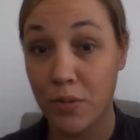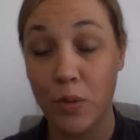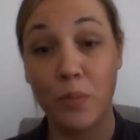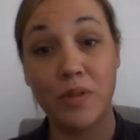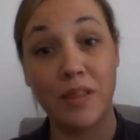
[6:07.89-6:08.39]

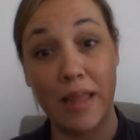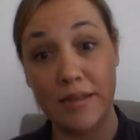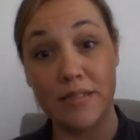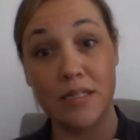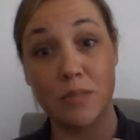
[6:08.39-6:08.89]
or would
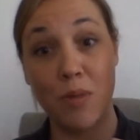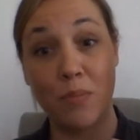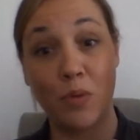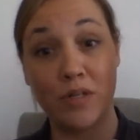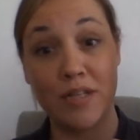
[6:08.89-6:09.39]
like to
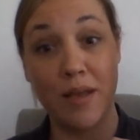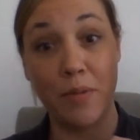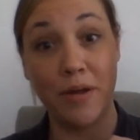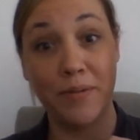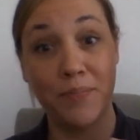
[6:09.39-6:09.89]
spend more time
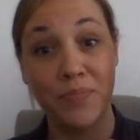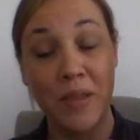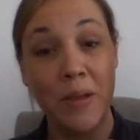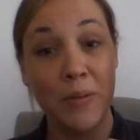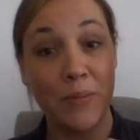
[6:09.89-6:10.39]
on,
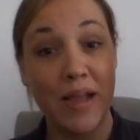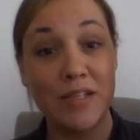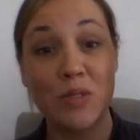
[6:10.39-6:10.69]
right?